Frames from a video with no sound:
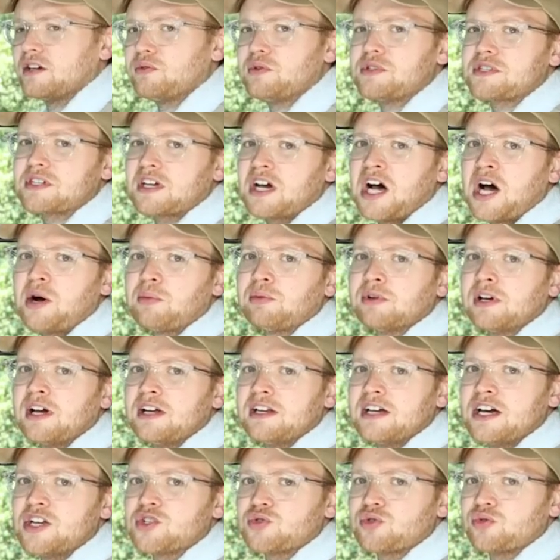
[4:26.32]
There is CarPlay
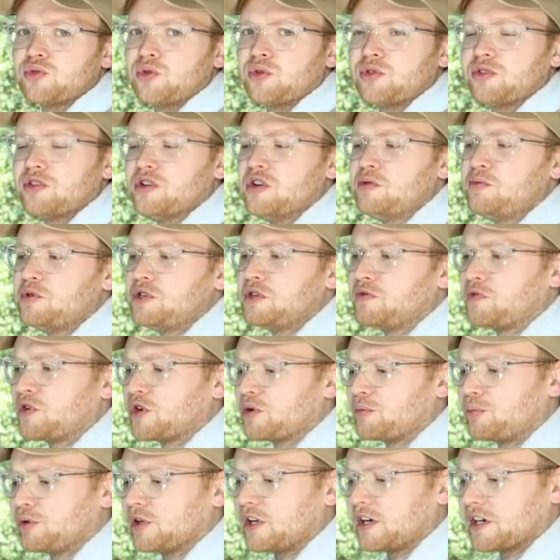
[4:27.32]
and Android Auto, but you've
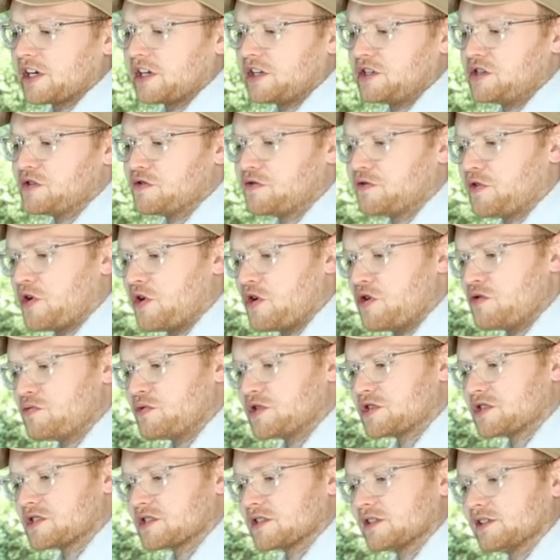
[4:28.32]
got to plug in your phone,
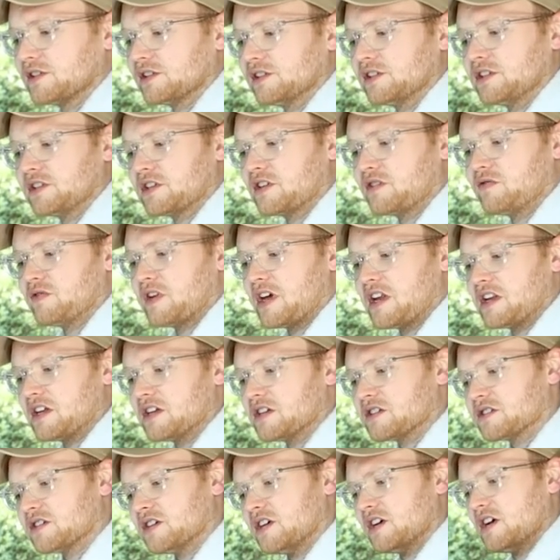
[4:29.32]
which is a little
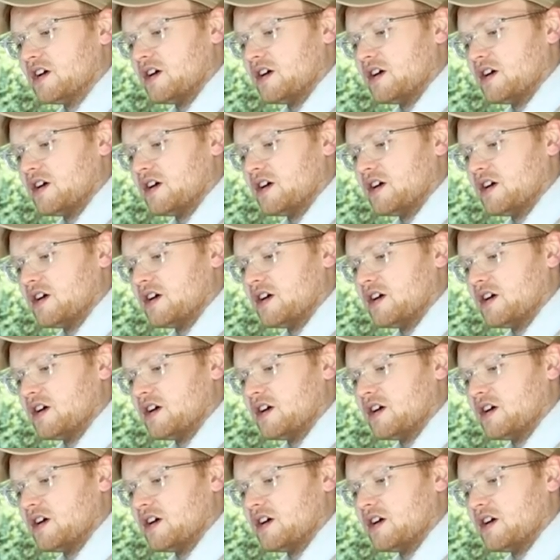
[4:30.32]
inconvenient.